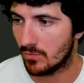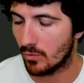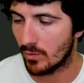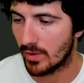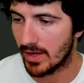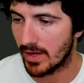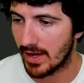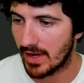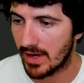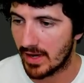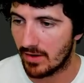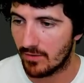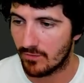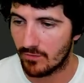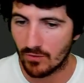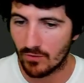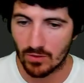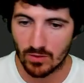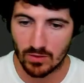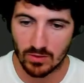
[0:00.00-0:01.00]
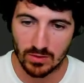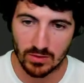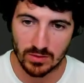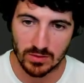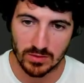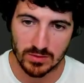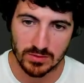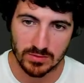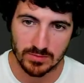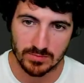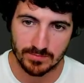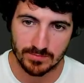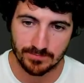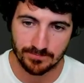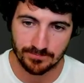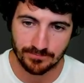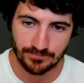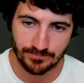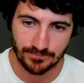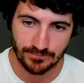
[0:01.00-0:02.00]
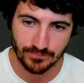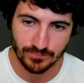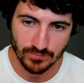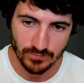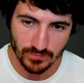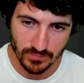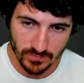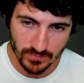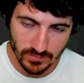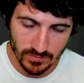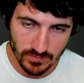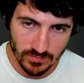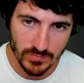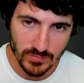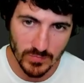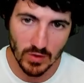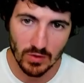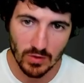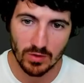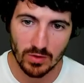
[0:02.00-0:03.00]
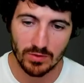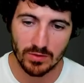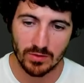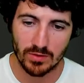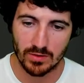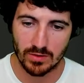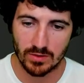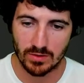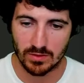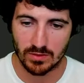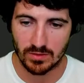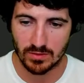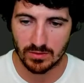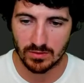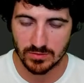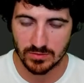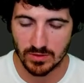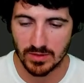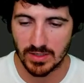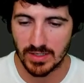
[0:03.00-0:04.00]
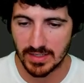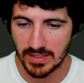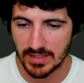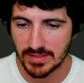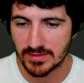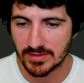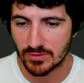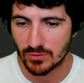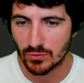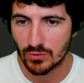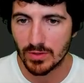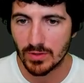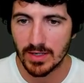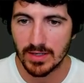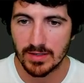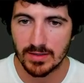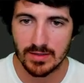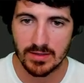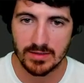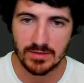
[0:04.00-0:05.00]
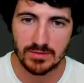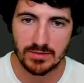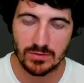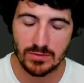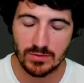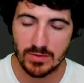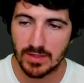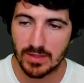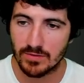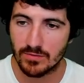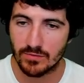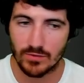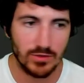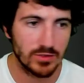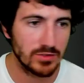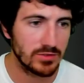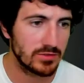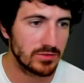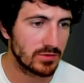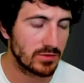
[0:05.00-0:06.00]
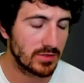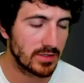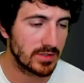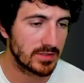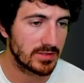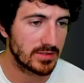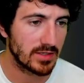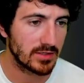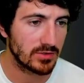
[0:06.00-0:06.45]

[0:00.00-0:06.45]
we have on the, so let's do that first. So let's